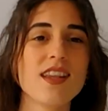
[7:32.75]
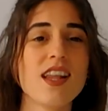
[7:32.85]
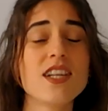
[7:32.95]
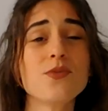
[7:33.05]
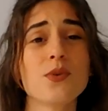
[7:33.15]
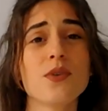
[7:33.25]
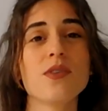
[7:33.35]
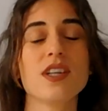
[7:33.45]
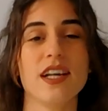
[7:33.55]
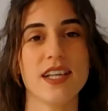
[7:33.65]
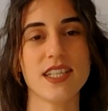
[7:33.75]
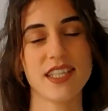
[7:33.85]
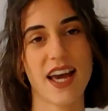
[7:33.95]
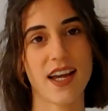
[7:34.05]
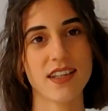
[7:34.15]
The last rule
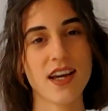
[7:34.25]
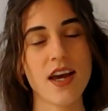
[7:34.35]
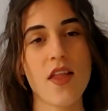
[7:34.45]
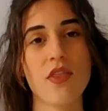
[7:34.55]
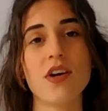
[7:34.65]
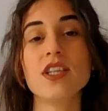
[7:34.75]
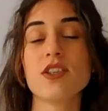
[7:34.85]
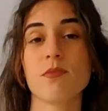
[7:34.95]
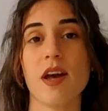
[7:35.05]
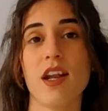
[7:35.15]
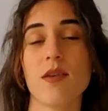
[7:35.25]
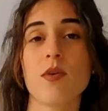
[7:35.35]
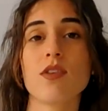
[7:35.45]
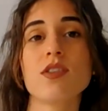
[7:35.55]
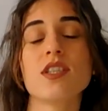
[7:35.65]
is that there are some
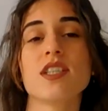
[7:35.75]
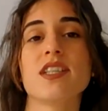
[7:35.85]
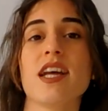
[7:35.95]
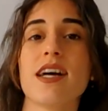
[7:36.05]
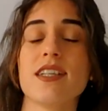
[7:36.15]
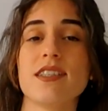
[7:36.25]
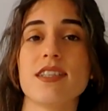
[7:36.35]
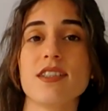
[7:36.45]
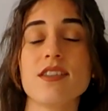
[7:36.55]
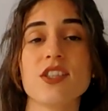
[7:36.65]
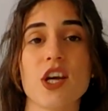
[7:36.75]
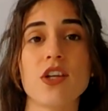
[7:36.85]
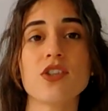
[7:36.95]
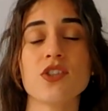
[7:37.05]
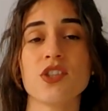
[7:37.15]
animals that doesn't
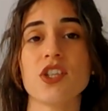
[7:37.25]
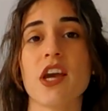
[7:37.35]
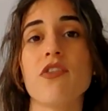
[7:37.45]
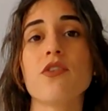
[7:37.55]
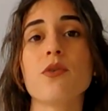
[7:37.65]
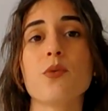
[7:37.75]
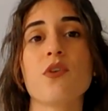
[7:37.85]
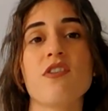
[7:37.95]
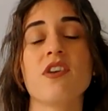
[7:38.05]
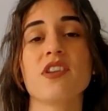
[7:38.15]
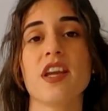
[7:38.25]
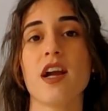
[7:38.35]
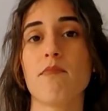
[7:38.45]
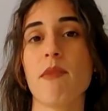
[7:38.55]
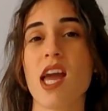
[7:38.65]
change the gender whether
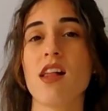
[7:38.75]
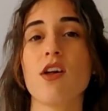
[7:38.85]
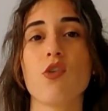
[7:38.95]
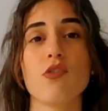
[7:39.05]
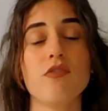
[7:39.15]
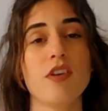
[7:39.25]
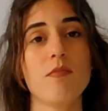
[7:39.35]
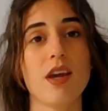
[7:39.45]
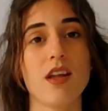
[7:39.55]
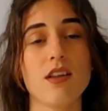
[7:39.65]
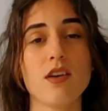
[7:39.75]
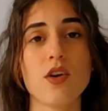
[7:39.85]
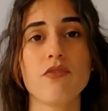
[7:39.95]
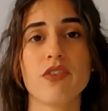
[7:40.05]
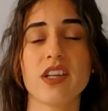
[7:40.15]
they are male or female.
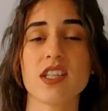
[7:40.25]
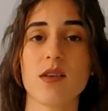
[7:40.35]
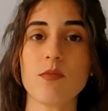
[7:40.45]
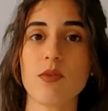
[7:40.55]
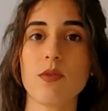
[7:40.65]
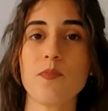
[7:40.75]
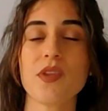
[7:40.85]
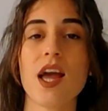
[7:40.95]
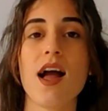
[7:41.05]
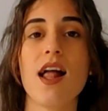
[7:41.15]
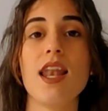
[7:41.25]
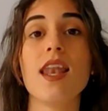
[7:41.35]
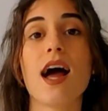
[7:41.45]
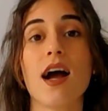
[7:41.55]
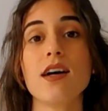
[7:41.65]
For example,
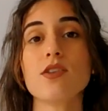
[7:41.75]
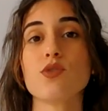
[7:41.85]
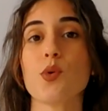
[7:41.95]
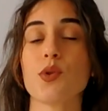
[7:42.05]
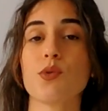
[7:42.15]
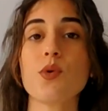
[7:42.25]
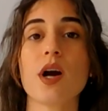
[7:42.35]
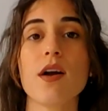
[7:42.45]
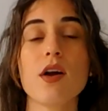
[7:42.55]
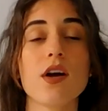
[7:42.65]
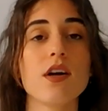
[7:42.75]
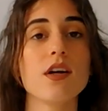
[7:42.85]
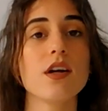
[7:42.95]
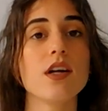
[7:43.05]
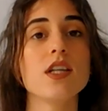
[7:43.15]
la tortuga
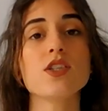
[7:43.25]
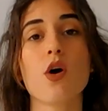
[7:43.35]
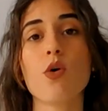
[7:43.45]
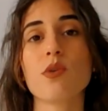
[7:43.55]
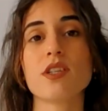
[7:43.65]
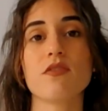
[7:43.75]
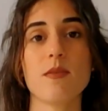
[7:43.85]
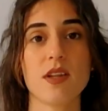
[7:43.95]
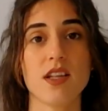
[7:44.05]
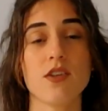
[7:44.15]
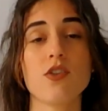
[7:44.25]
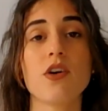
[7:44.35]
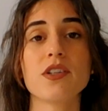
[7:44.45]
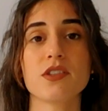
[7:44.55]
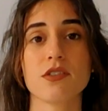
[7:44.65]
is always feminine, the
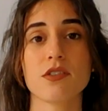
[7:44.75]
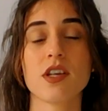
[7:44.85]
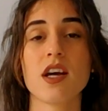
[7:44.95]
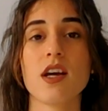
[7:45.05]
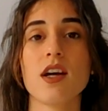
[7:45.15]
tortue,